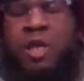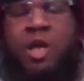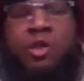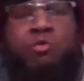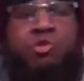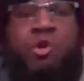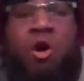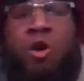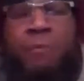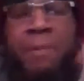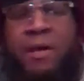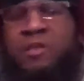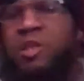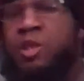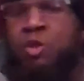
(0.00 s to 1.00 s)
You talk
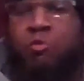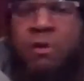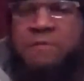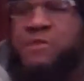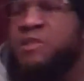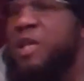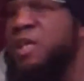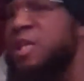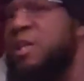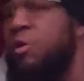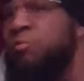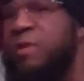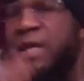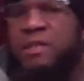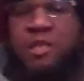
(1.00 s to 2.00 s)
about the UFC, you
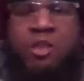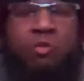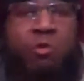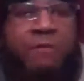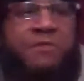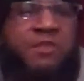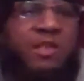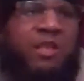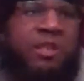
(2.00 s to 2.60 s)
don't like the UFC,